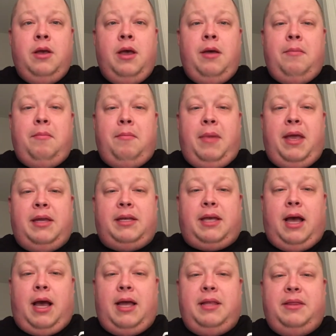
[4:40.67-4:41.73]

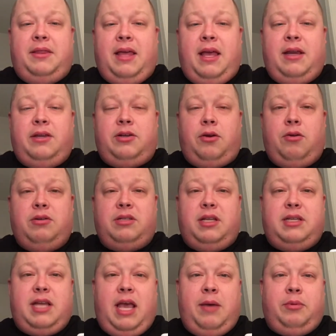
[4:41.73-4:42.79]
Mankind then turns the
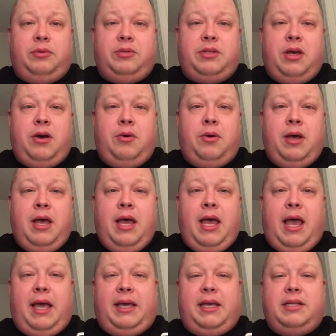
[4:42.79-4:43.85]
tables, though,
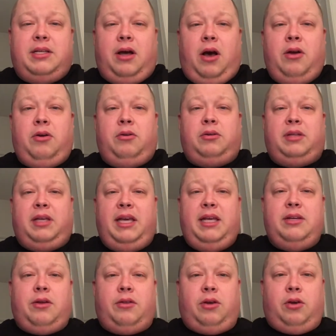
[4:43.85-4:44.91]
and gets Hunter leaned
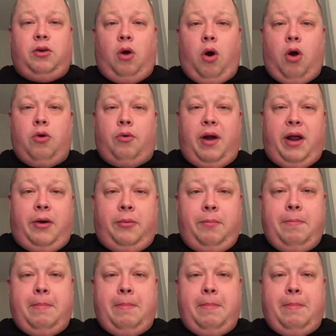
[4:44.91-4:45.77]
on the guardrail.